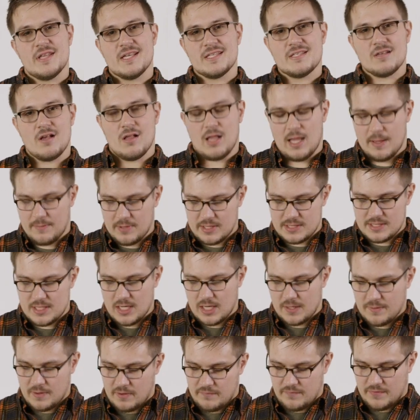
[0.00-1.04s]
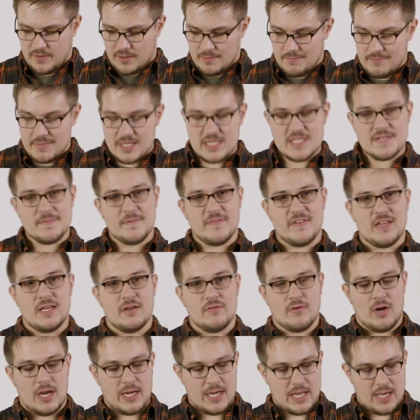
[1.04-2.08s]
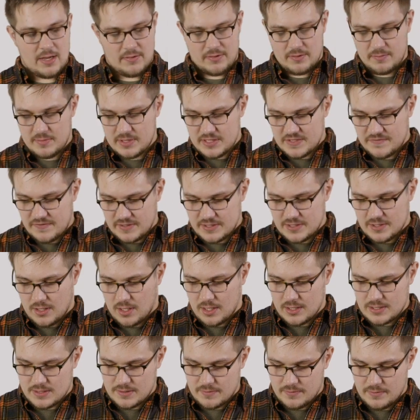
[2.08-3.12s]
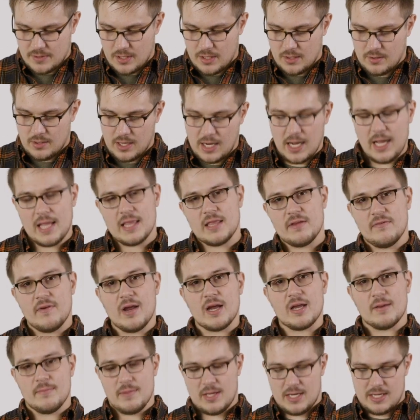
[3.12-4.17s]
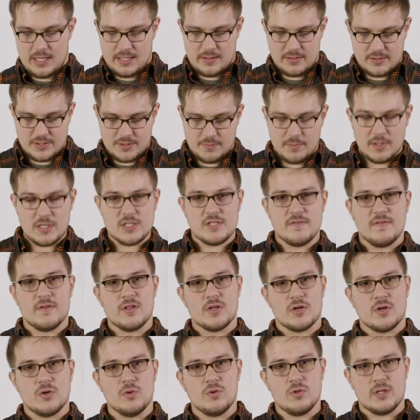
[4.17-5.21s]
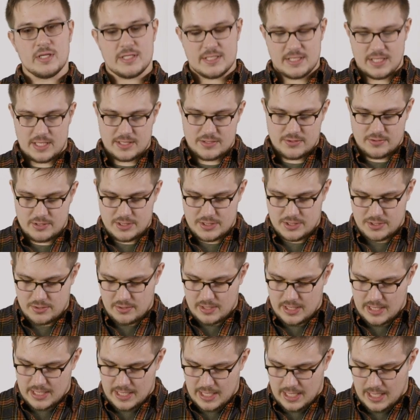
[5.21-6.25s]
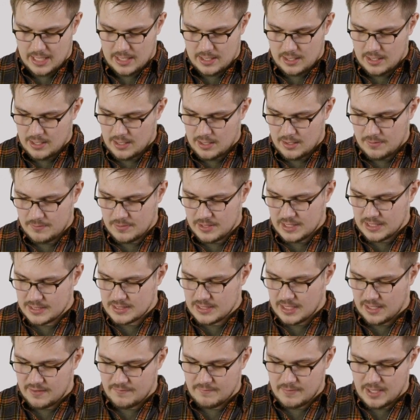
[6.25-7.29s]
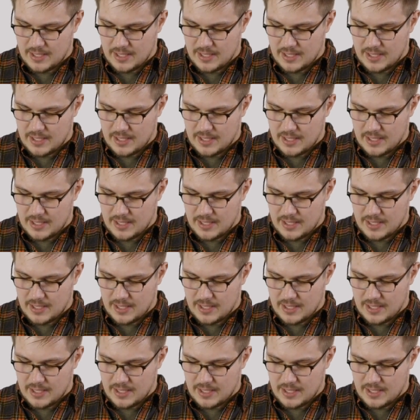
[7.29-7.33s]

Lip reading: that's all I'm going to talk about for the Misfit right now. The Misfit's awesome though, highly recommend it. There's a bunch of other cool accessories you can get, but that's kind of